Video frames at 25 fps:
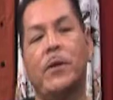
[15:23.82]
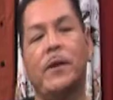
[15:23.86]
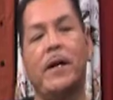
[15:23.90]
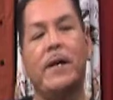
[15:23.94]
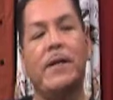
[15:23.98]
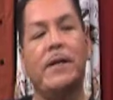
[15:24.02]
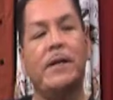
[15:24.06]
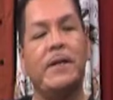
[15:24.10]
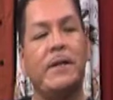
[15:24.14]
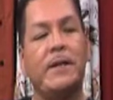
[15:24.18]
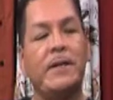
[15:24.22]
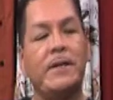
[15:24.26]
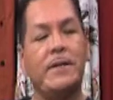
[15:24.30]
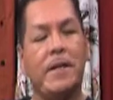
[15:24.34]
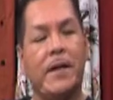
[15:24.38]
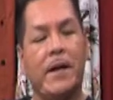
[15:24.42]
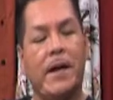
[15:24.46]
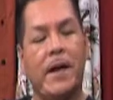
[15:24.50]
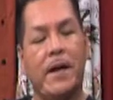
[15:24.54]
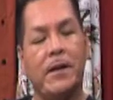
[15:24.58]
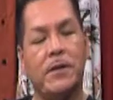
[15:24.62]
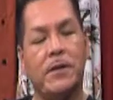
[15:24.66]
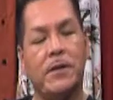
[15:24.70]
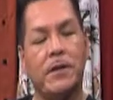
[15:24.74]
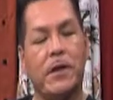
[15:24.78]
what I did is I
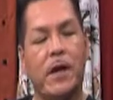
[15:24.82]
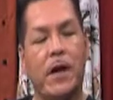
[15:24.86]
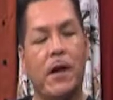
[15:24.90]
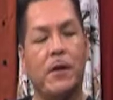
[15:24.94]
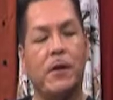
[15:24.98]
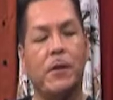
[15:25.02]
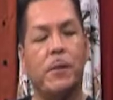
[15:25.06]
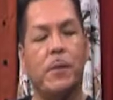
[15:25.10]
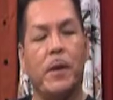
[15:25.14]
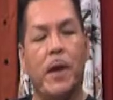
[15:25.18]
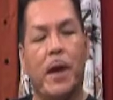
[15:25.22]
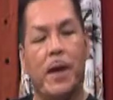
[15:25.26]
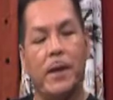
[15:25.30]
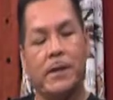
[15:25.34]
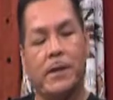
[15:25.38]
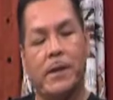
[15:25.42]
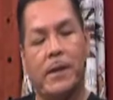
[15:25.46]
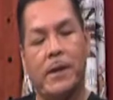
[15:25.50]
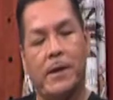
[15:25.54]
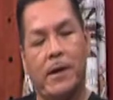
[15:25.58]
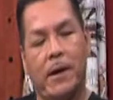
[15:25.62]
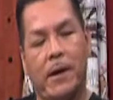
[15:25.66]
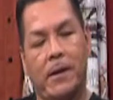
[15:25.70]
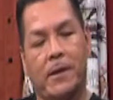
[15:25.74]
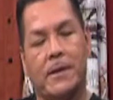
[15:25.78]
actually color blocked
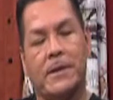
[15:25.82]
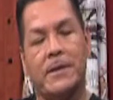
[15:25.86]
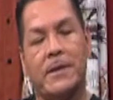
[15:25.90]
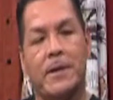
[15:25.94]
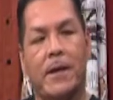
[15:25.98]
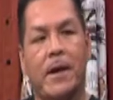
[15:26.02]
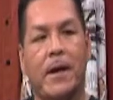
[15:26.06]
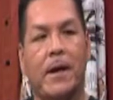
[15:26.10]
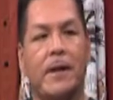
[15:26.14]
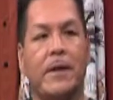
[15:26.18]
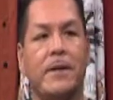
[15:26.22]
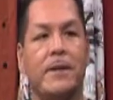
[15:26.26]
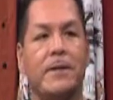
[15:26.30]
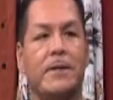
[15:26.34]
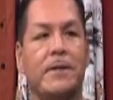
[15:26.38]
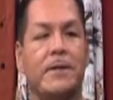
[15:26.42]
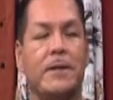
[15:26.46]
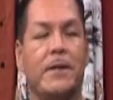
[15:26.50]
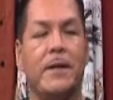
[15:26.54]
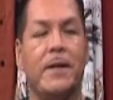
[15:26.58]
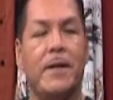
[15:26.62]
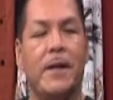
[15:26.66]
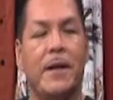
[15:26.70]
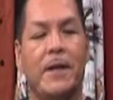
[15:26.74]
it on the sides